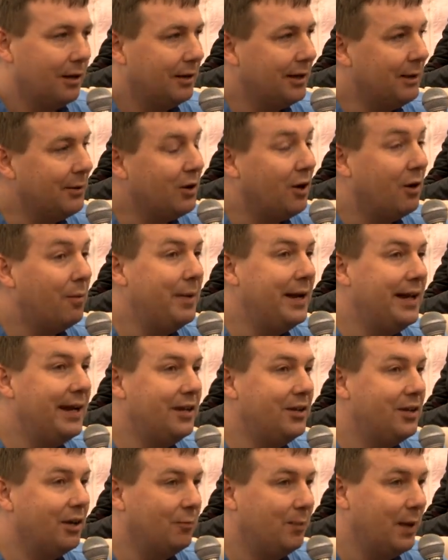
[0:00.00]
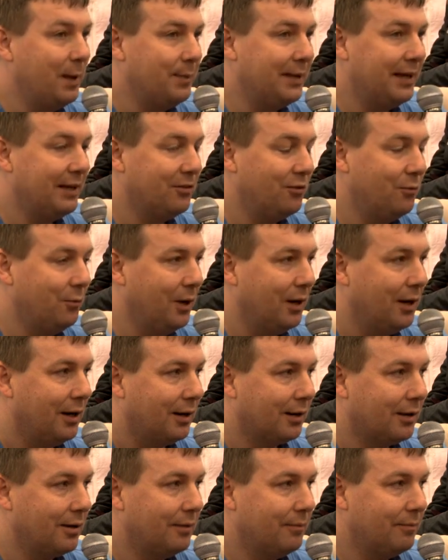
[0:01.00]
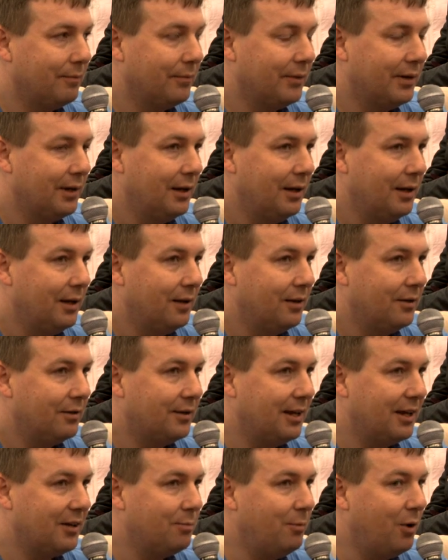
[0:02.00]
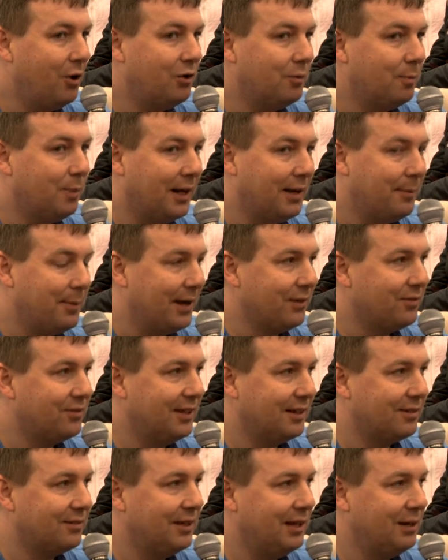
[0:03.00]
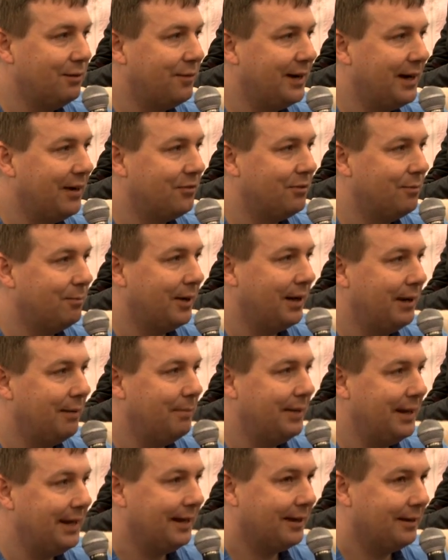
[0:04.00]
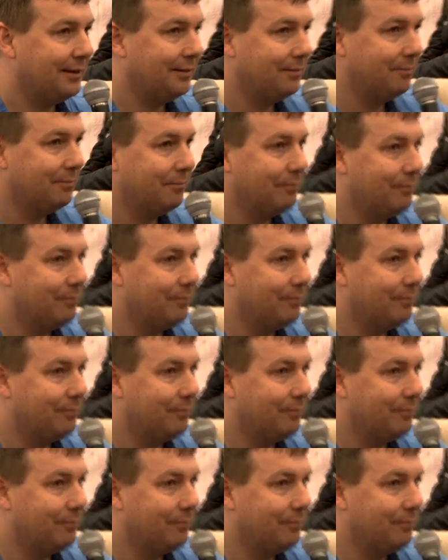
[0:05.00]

Now we've got 1 million young people out of work. So let's multiply about 16,000 by 1 million.